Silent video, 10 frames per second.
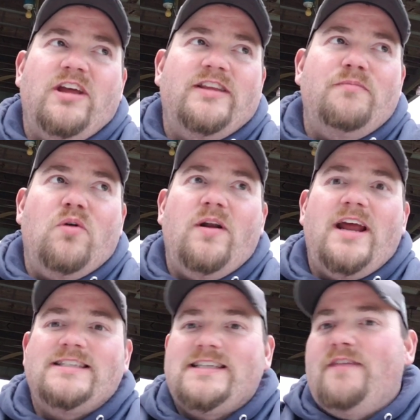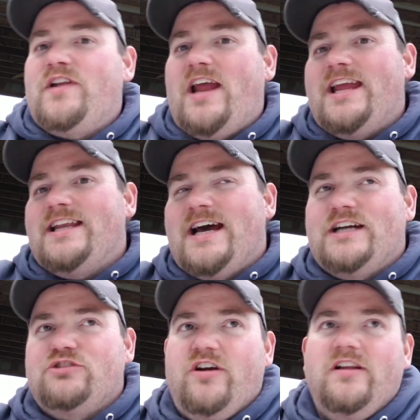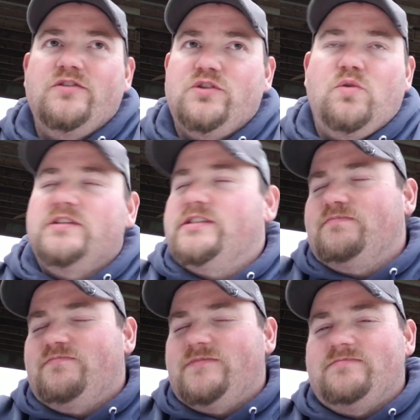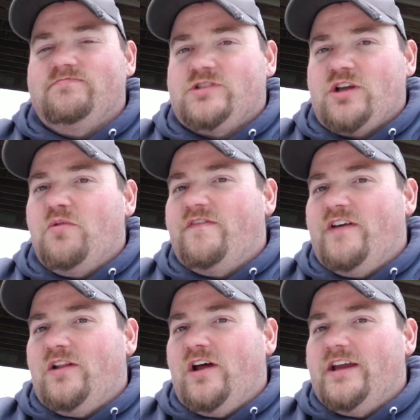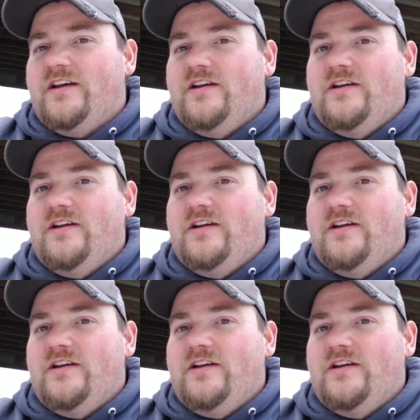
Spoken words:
they brought out 7, 8, 9 trailers, or so it felt like,